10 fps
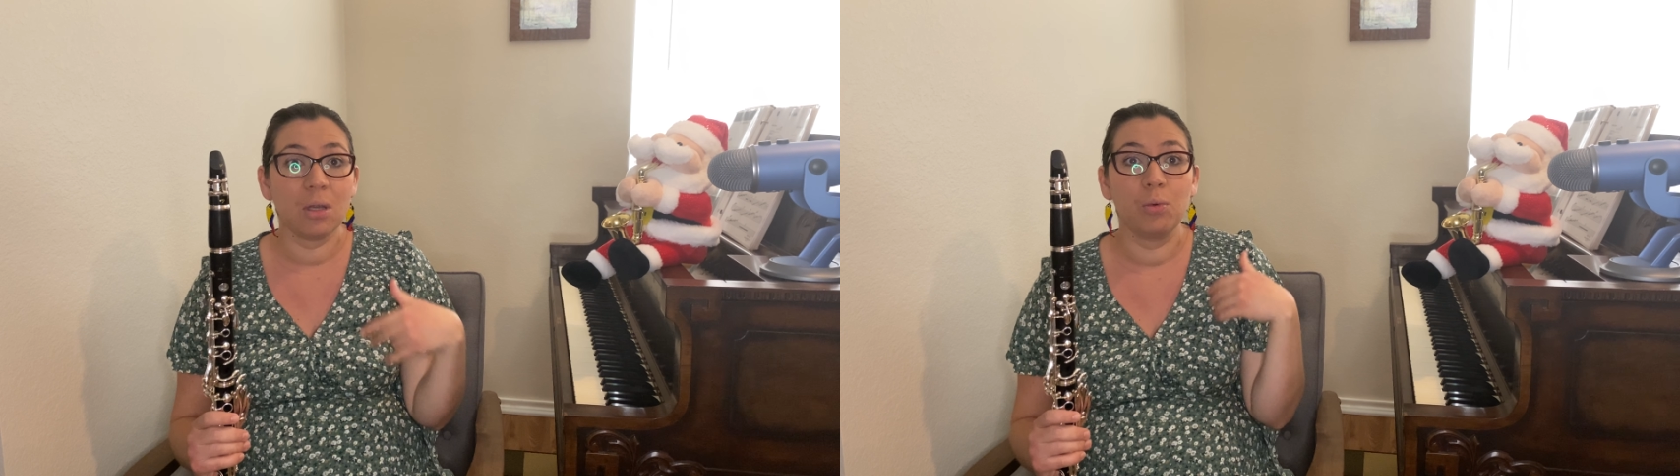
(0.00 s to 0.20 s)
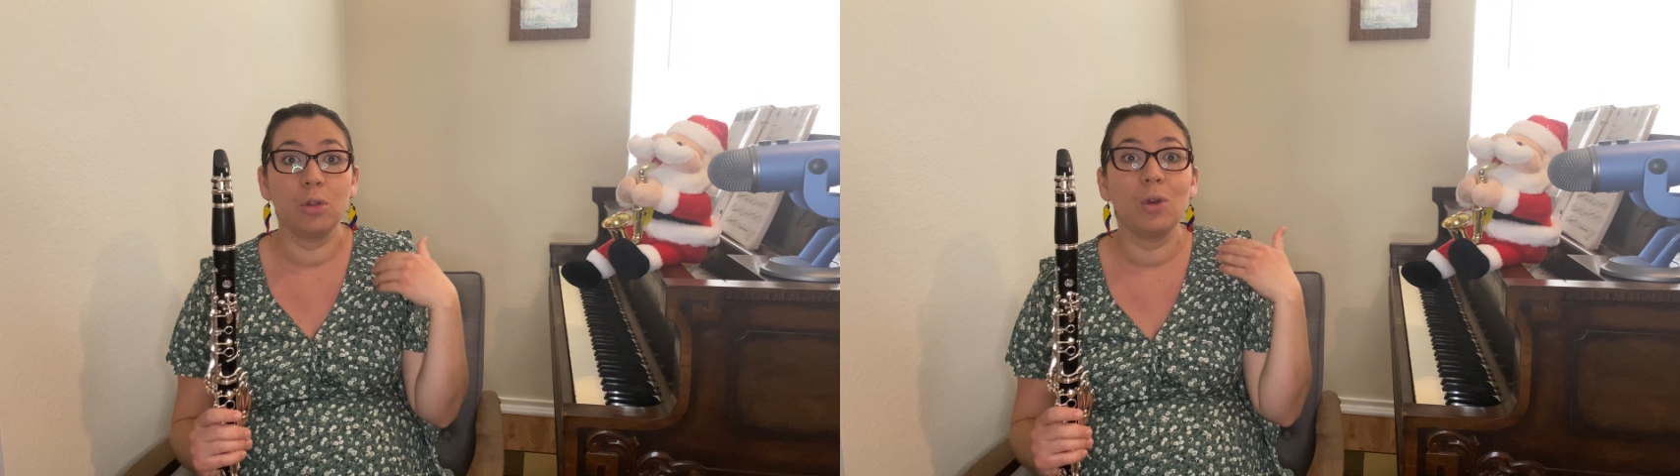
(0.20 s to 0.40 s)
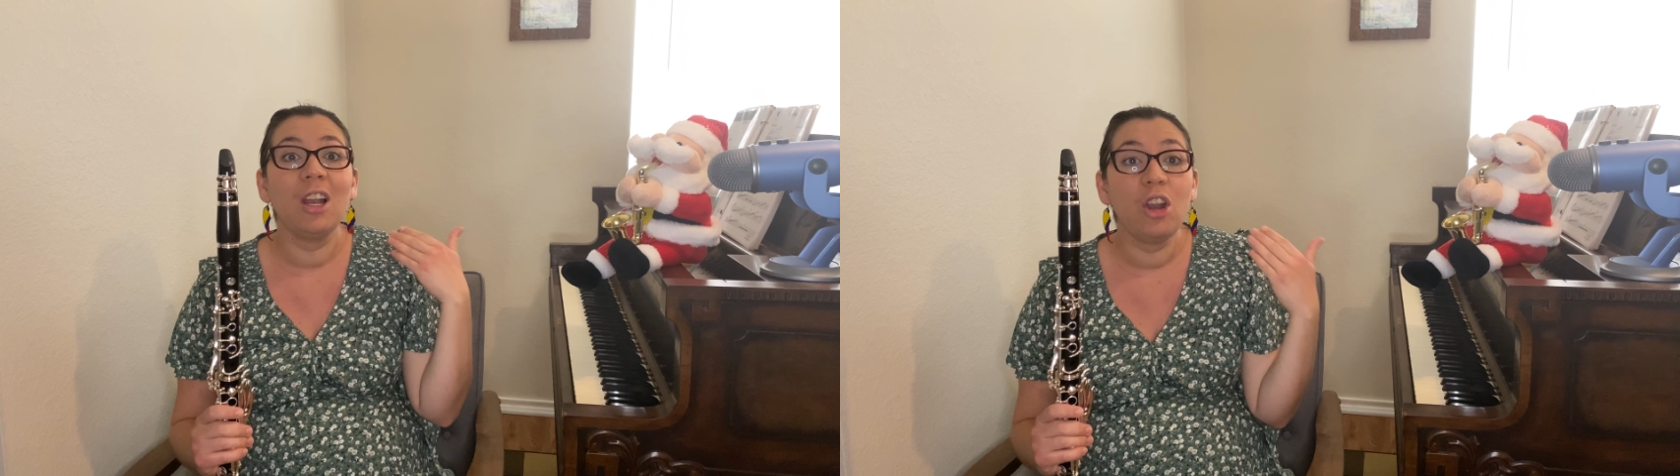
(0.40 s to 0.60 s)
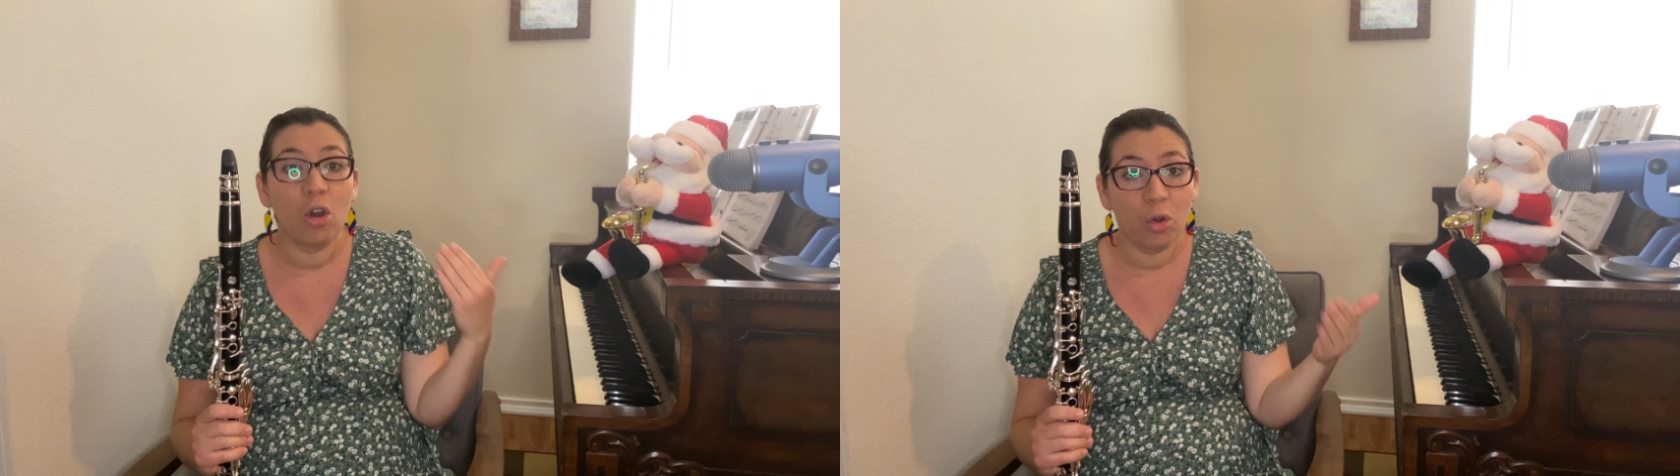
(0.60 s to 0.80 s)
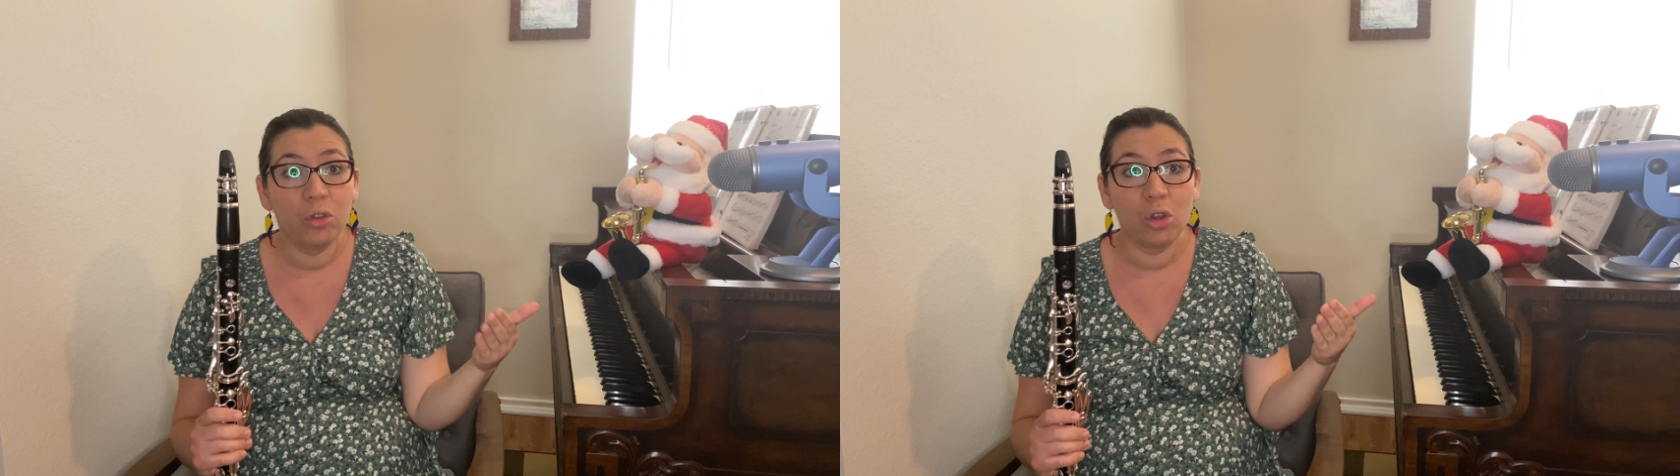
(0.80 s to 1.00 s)
and we do in
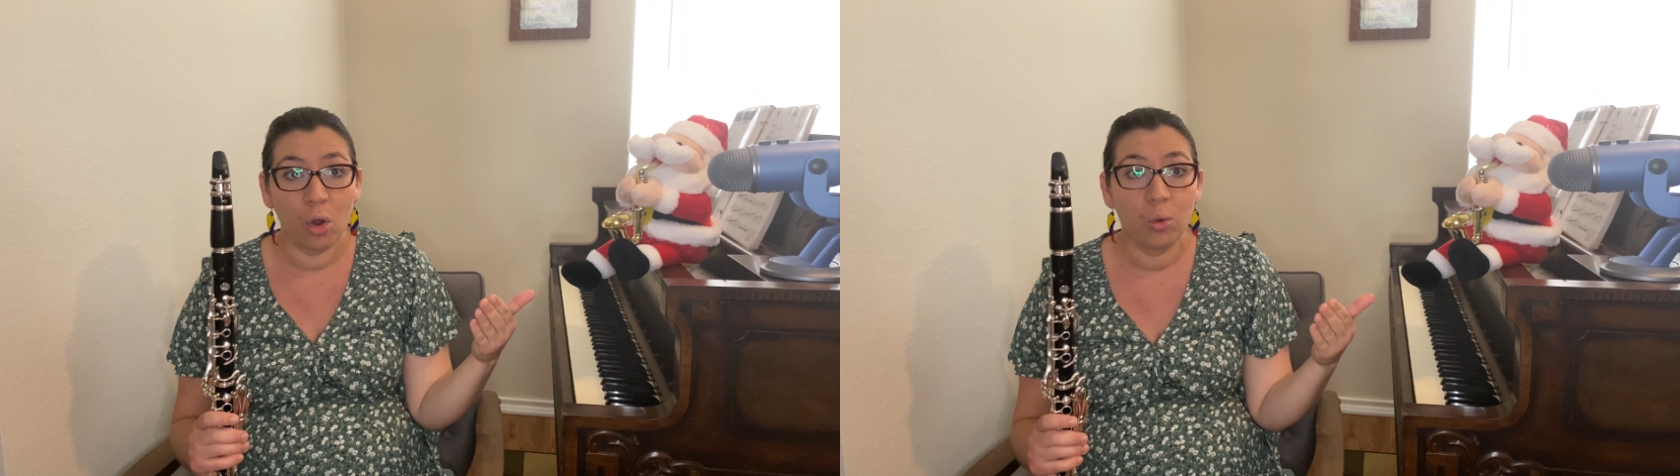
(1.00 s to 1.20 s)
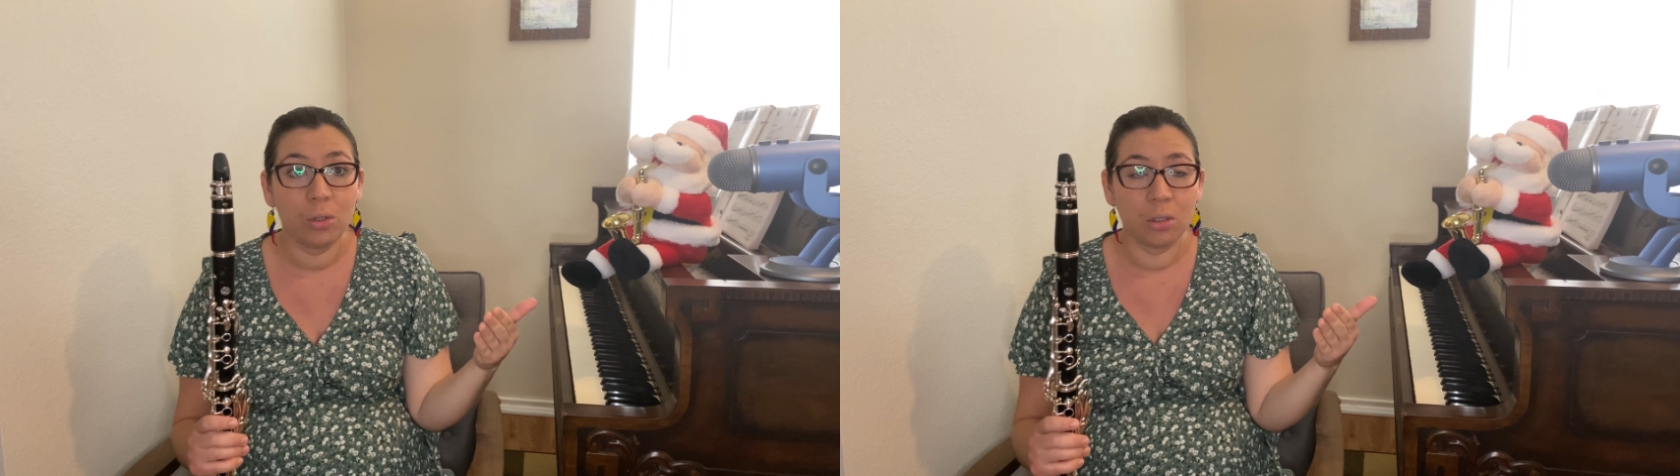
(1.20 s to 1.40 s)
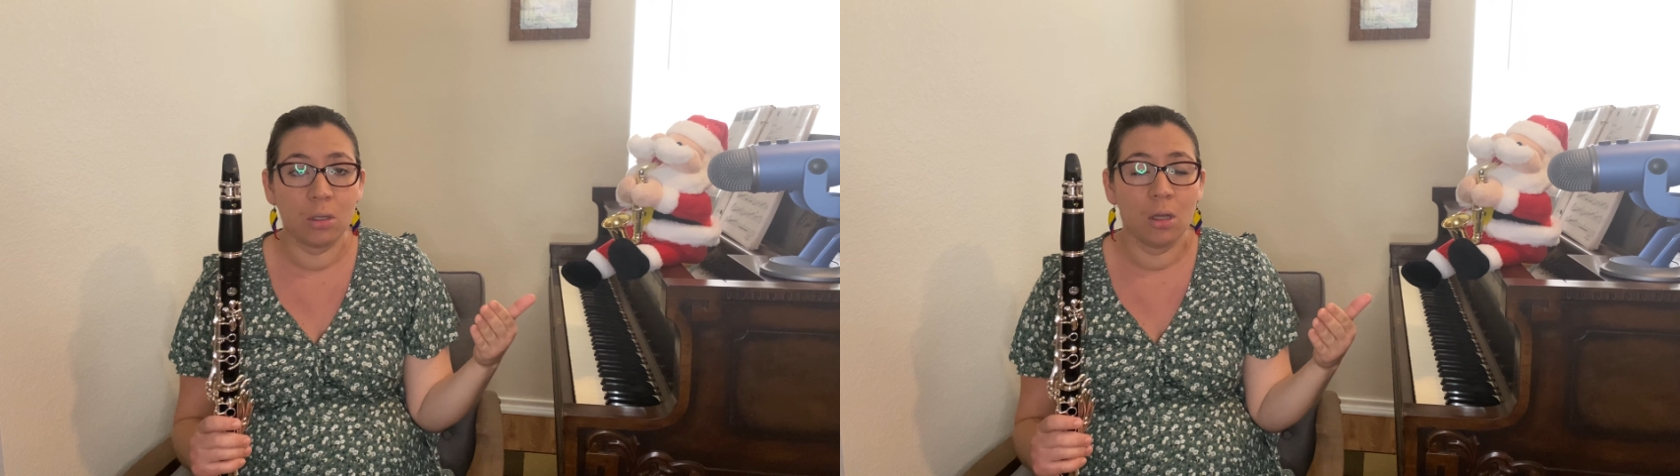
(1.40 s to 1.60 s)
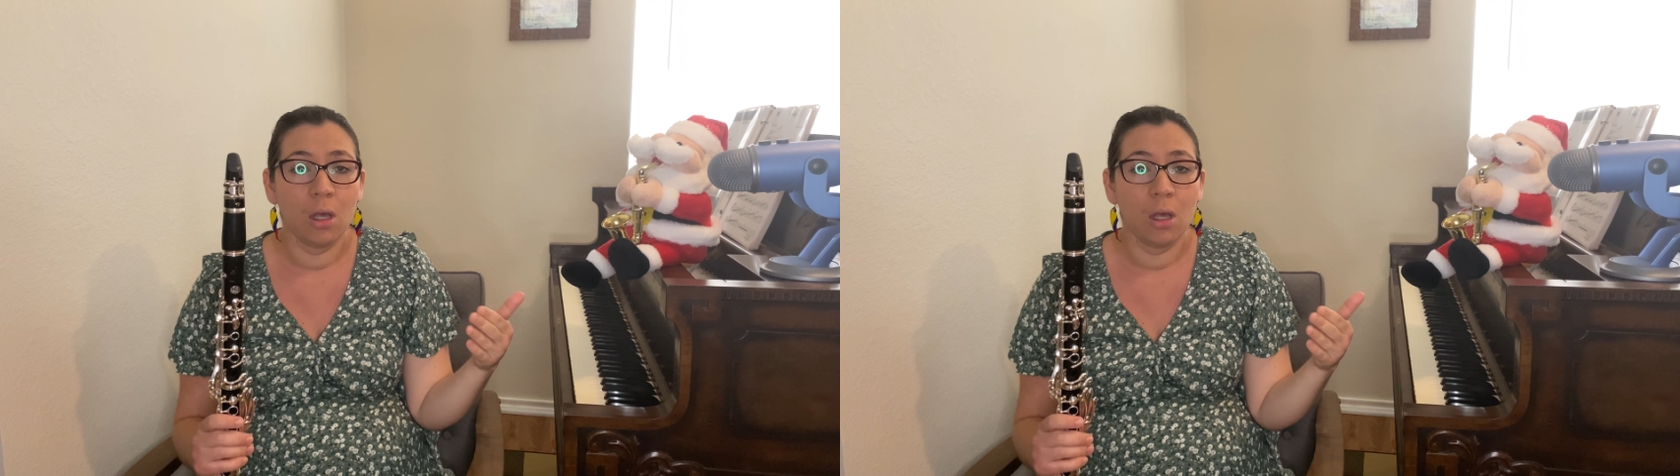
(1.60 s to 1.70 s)
low notes,